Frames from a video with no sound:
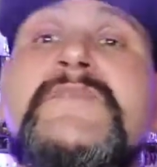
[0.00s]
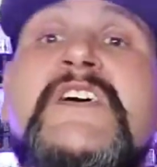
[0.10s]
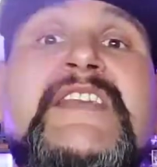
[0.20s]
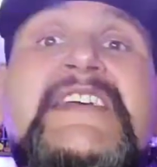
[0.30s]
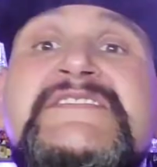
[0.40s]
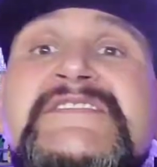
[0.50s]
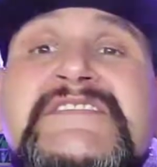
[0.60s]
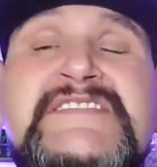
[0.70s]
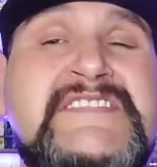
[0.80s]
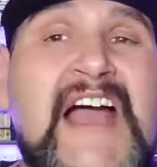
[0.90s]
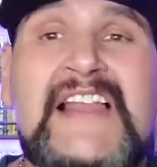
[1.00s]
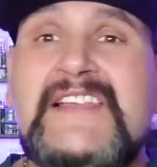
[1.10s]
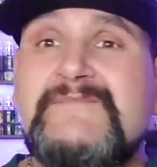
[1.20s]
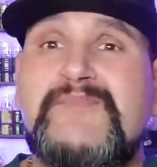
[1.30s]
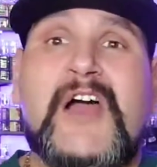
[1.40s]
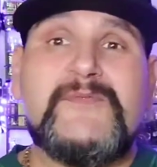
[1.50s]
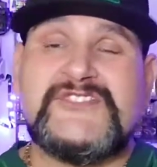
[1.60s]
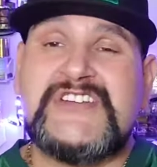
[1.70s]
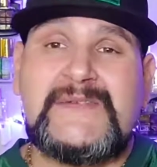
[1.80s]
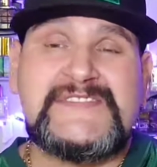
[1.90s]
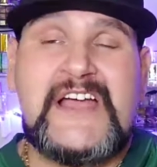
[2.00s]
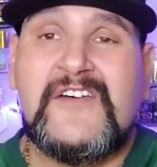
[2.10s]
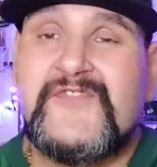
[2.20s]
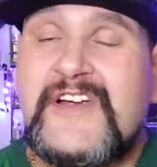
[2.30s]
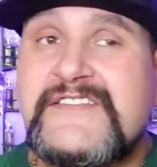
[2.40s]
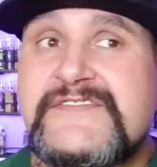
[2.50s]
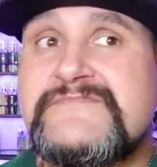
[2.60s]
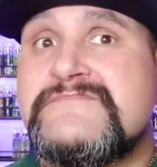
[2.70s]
A nice, solid barbershop style fragrance.